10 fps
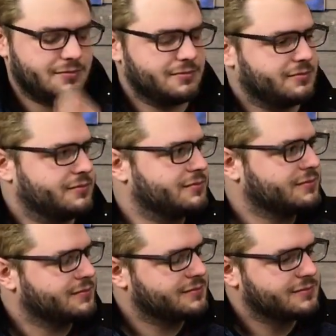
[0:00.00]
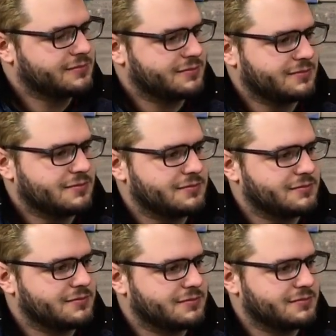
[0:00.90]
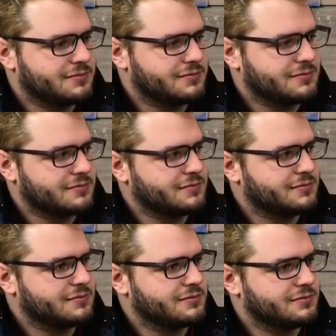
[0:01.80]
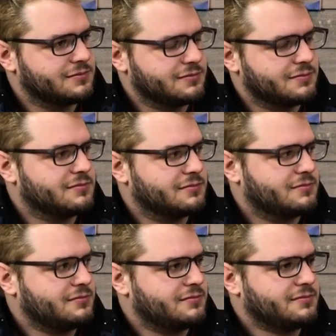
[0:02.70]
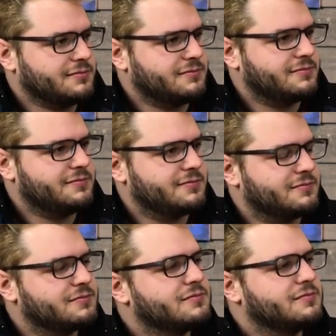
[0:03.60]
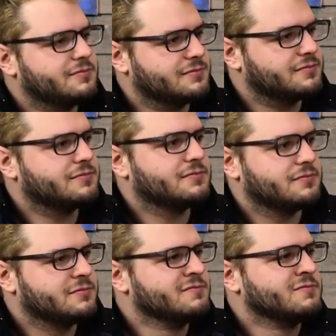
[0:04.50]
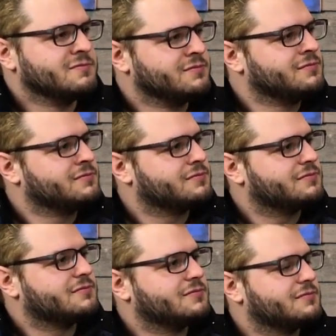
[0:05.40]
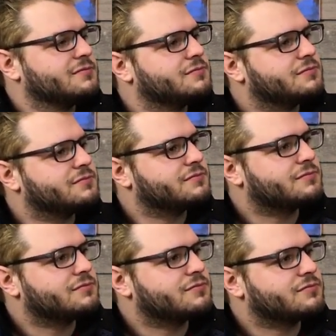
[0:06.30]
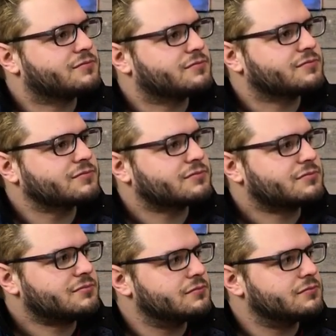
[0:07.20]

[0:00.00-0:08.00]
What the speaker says: (not speaking)